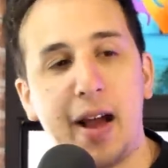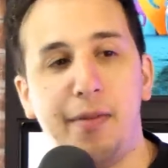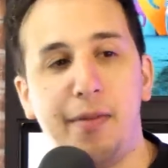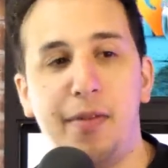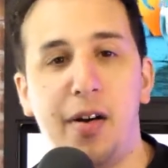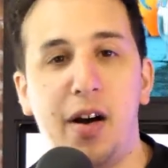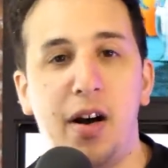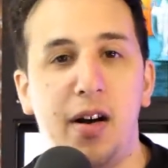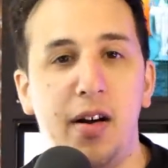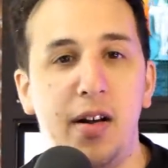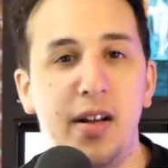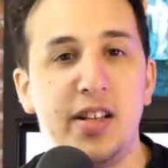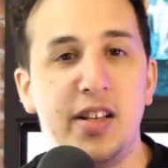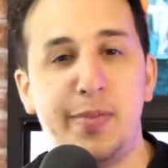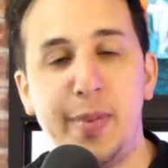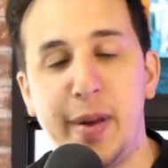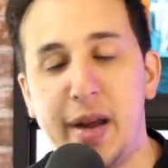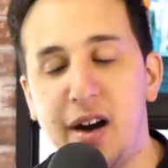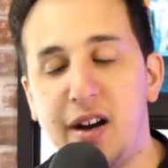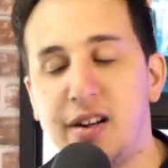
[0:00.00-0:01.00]
far. It's a
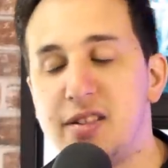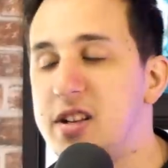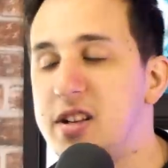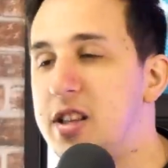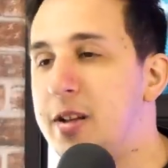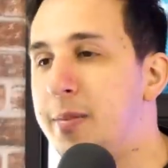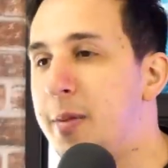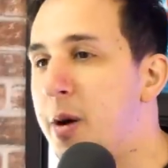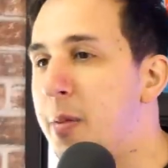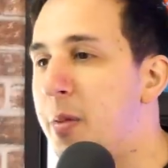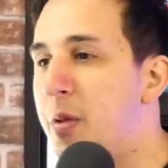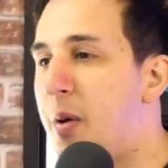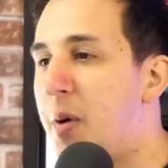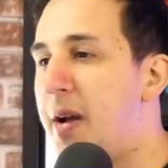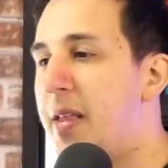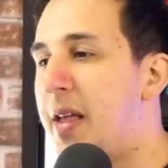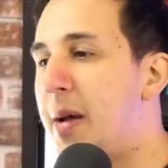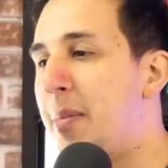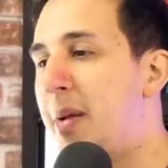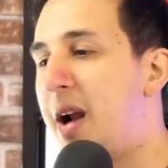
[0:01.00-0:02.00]
big ask at the moment, the way
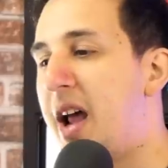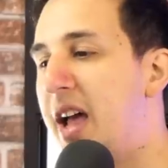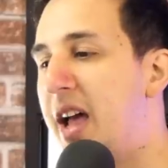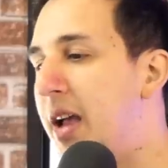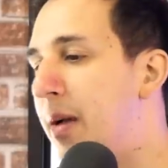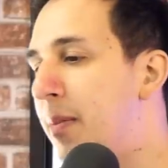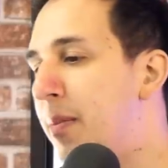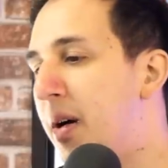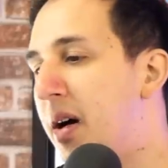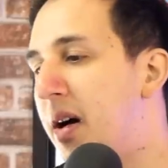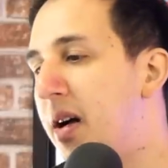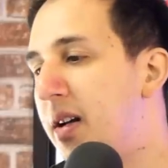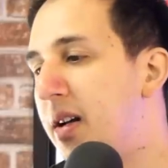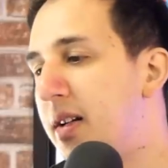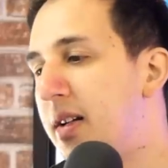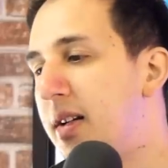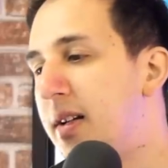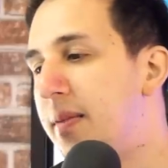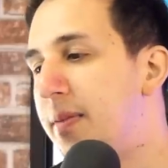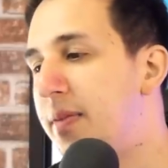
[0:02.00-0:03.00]
they're playing, but
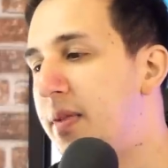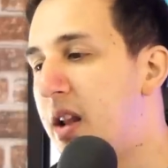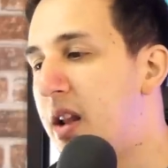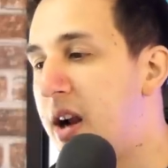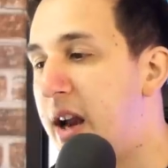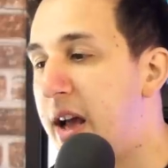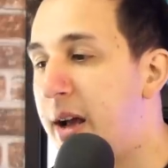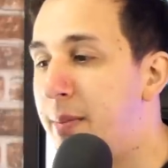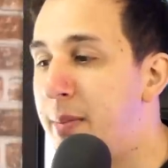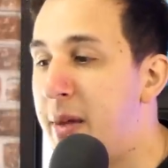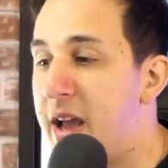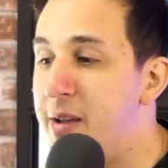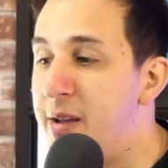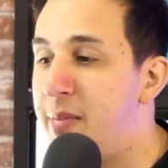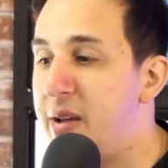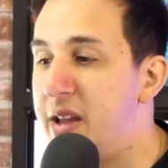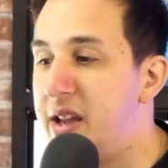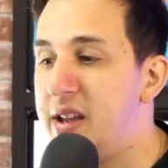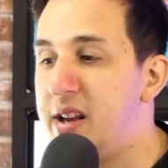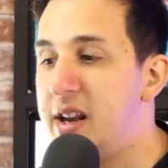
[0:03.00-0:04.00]

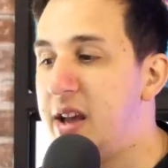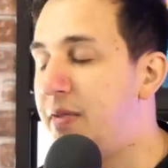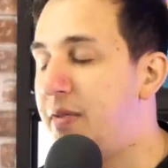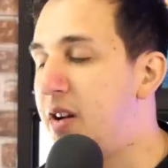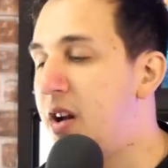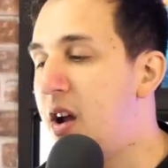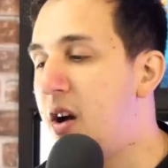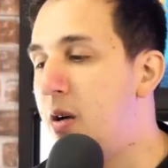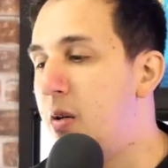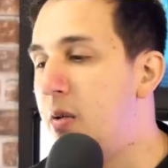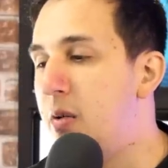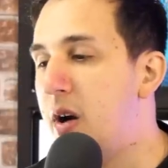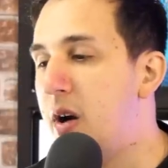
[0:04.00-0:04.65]
maybe, you never know.